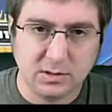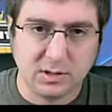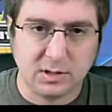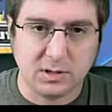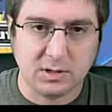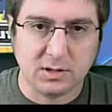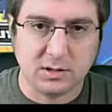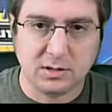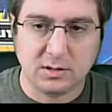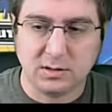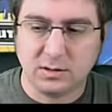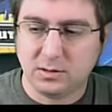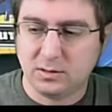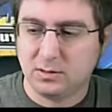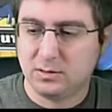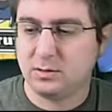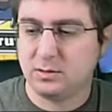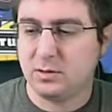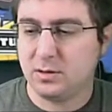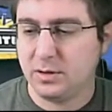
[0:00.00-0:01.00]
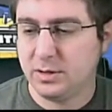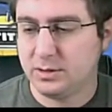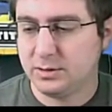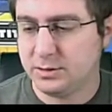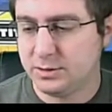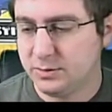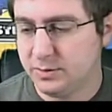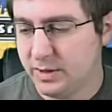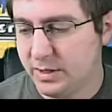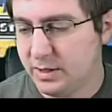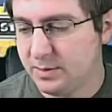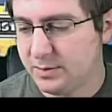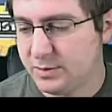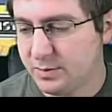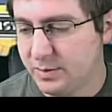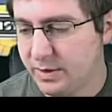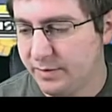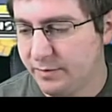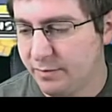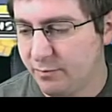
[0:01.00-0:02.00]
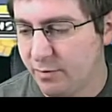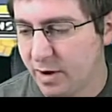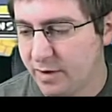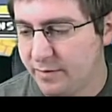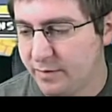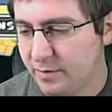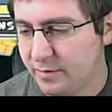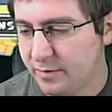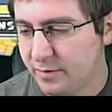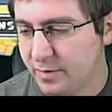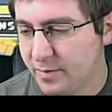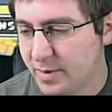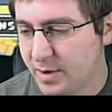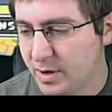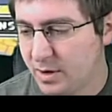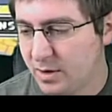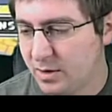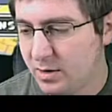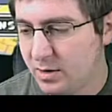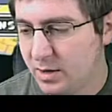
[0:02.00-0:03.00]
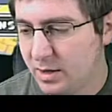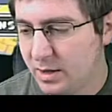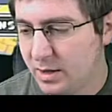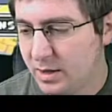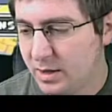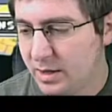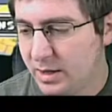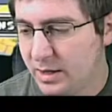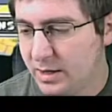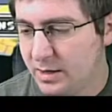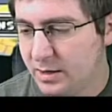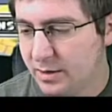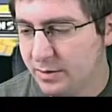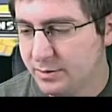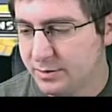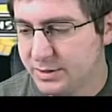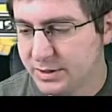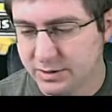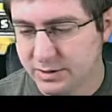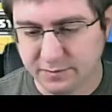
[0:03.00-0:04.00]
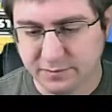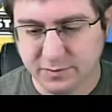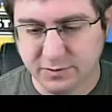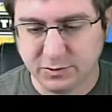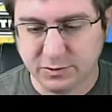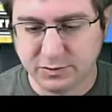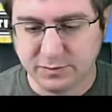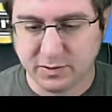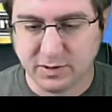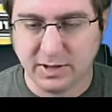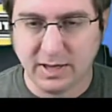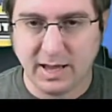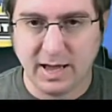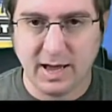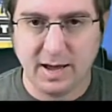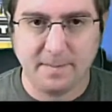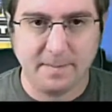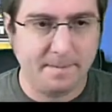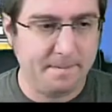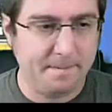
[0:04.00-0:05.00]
Alright, 2 items. We have the rifle for the barn, and another centrifuge for the lab.